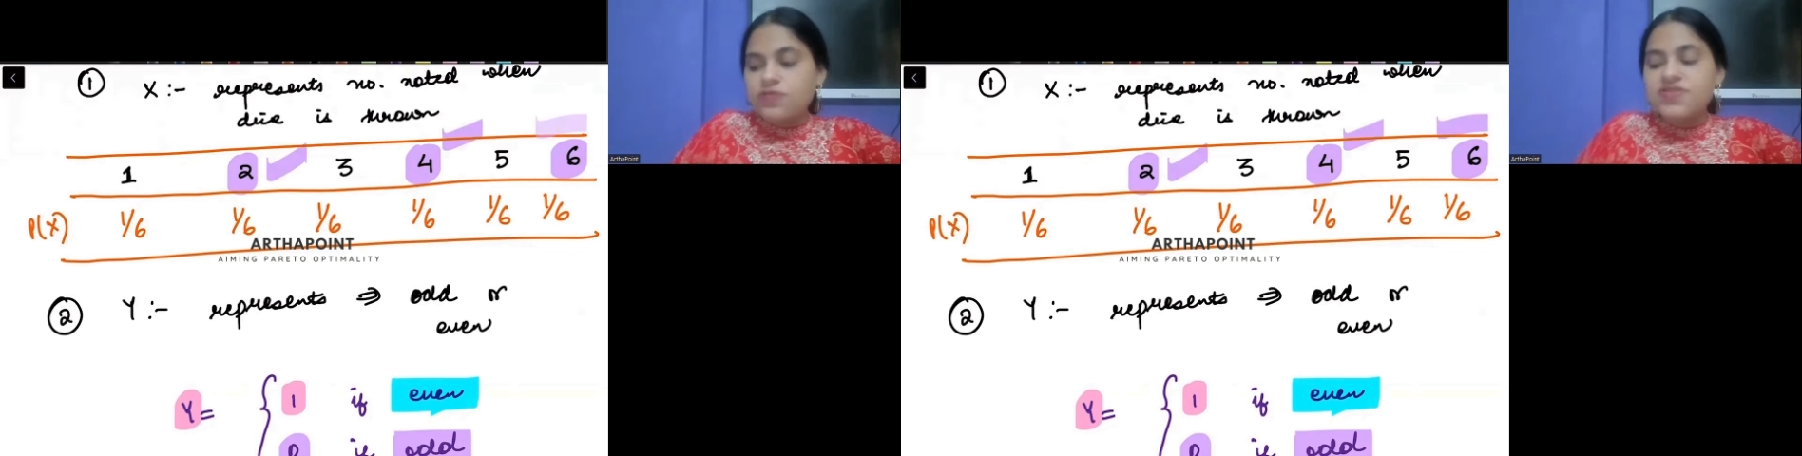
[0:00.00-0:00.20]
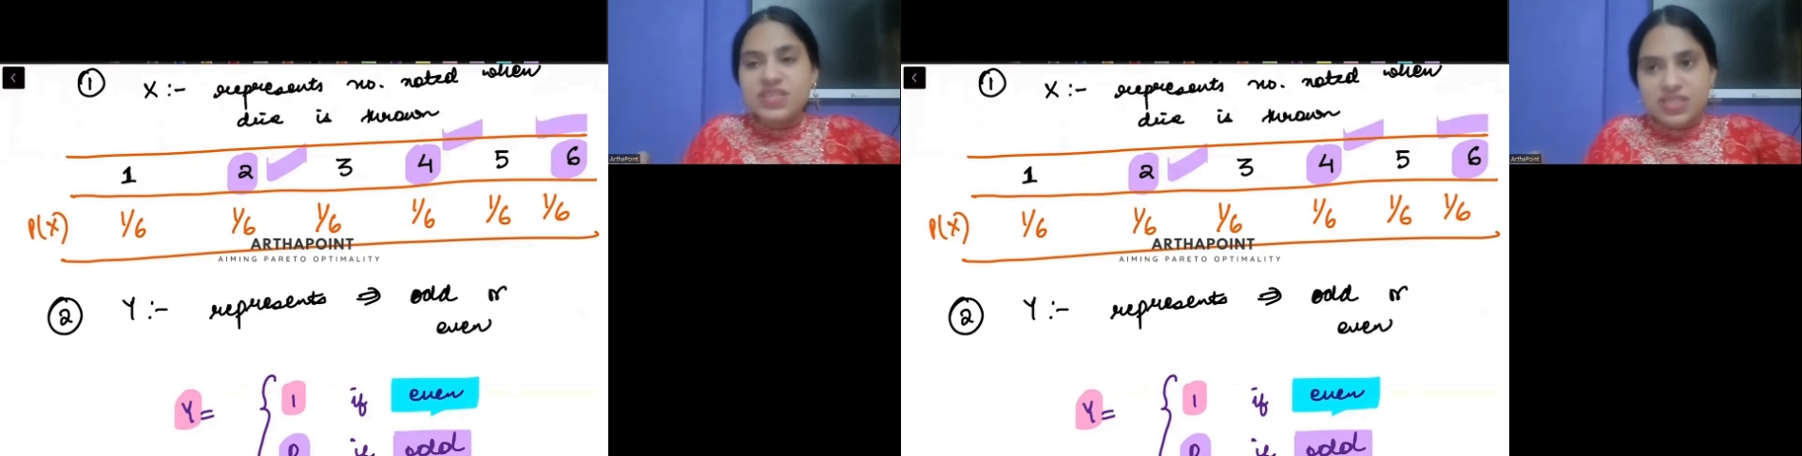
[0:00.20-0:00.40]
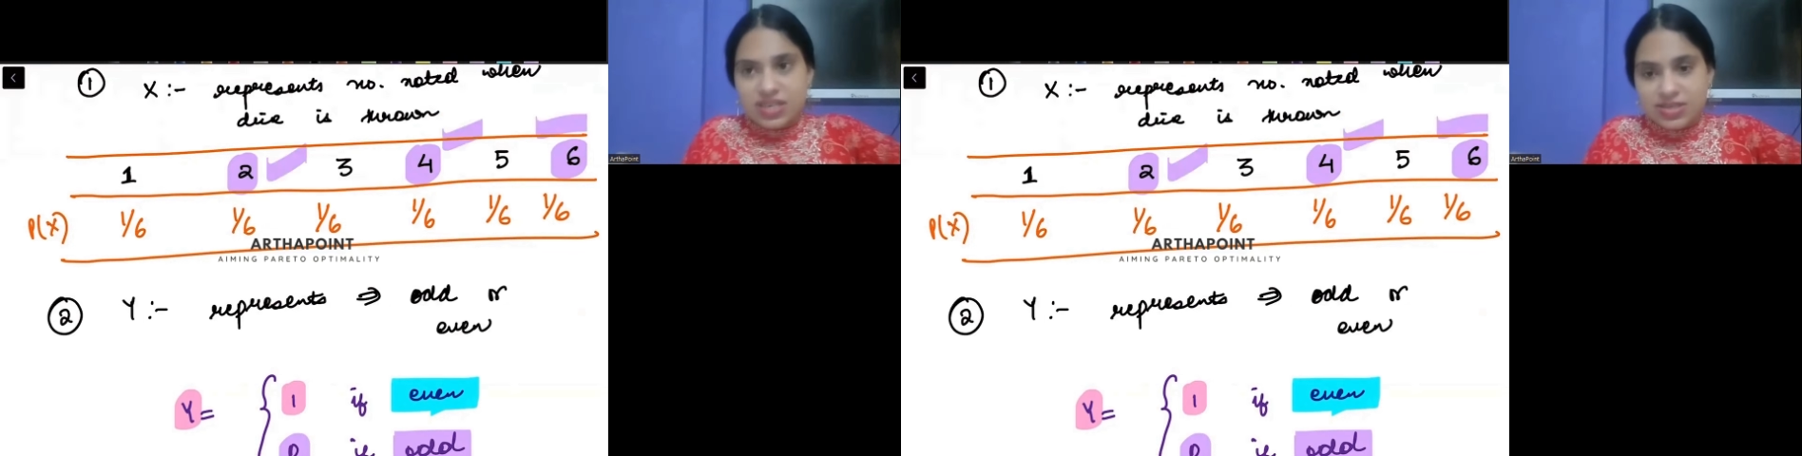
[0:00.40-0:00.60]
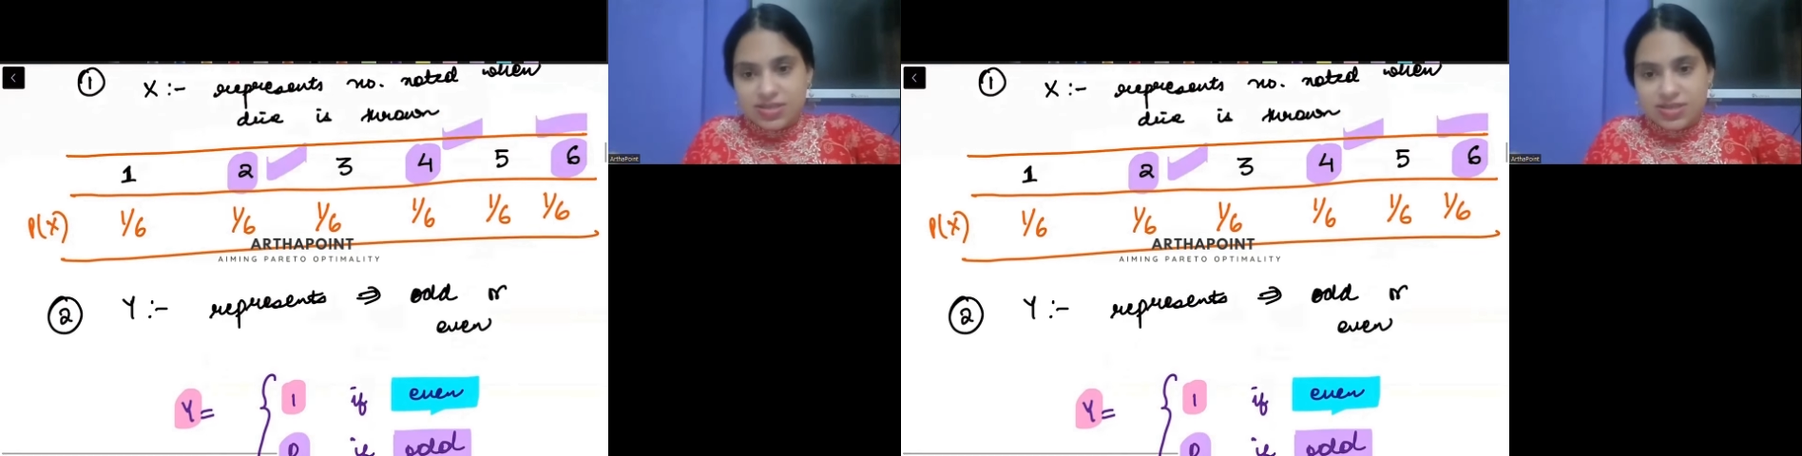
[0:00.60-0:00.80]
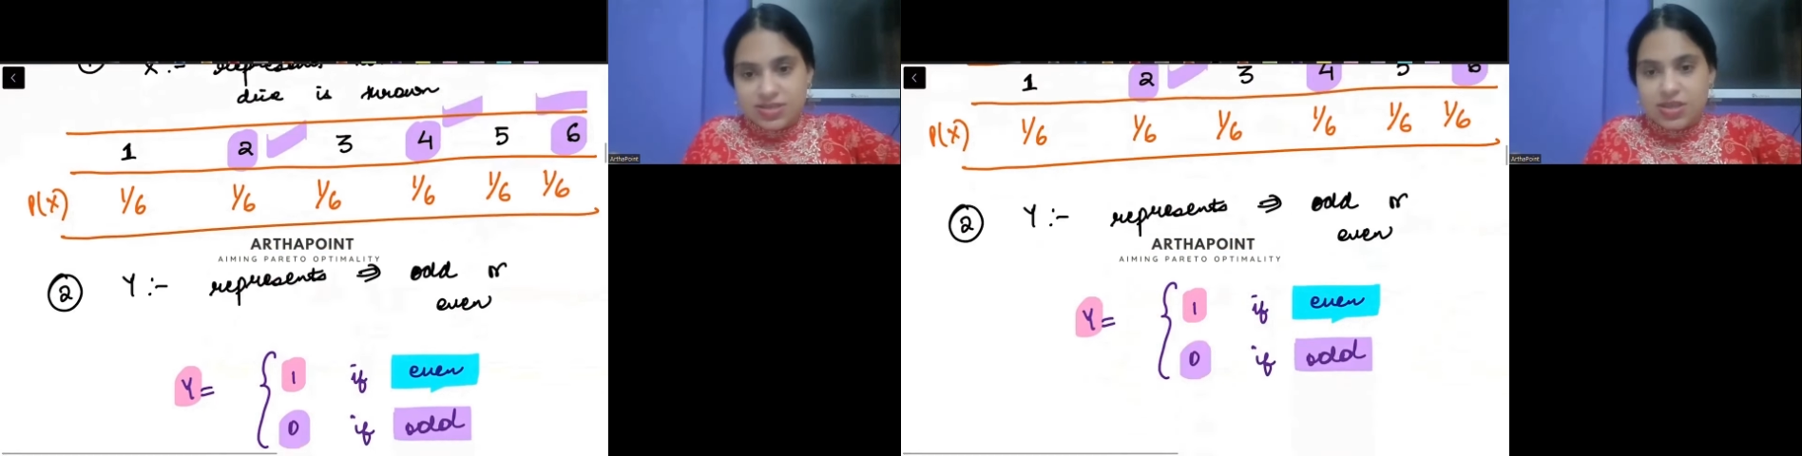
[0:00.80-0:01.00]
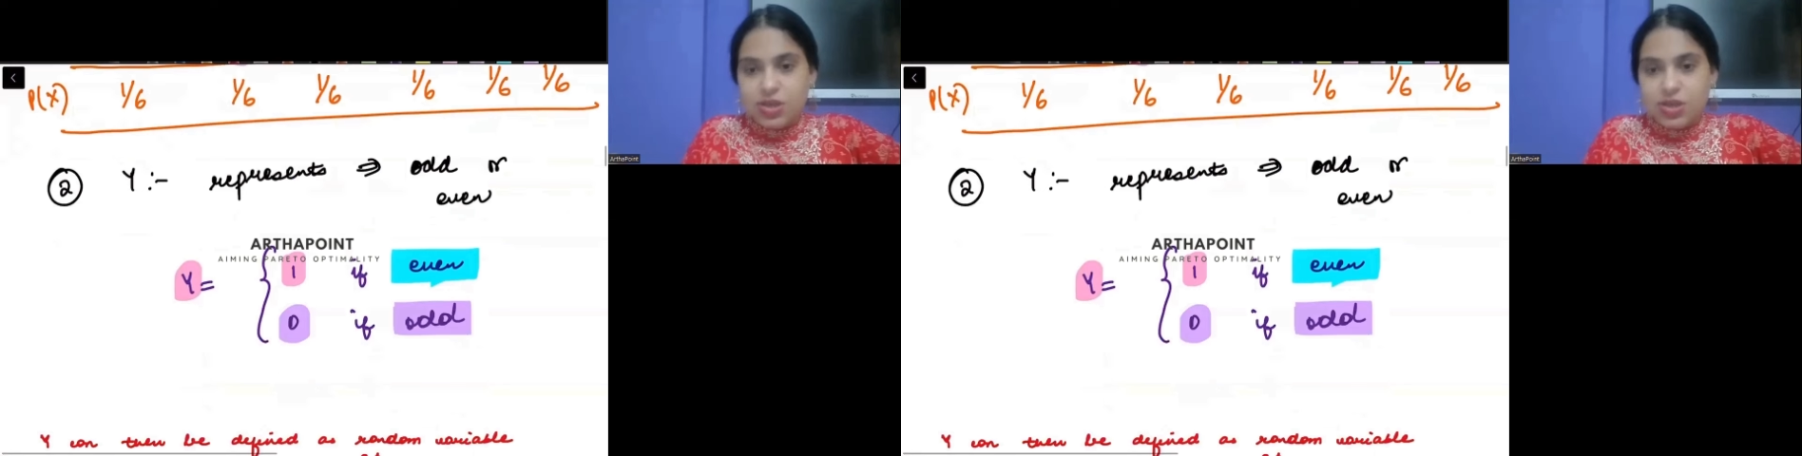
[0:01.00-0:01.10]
of 6 cases.